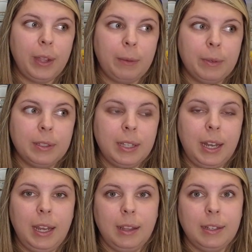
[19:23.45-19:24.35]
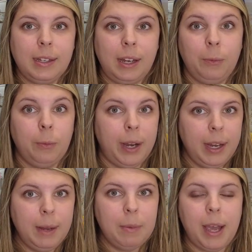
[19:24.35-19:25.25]
like was getting the stand
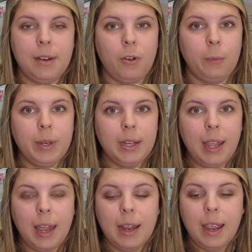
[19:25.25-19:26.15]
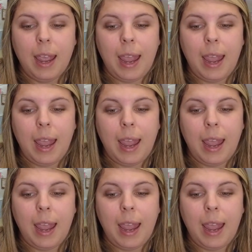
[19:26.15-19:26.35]
ready but hadn't opened it yet,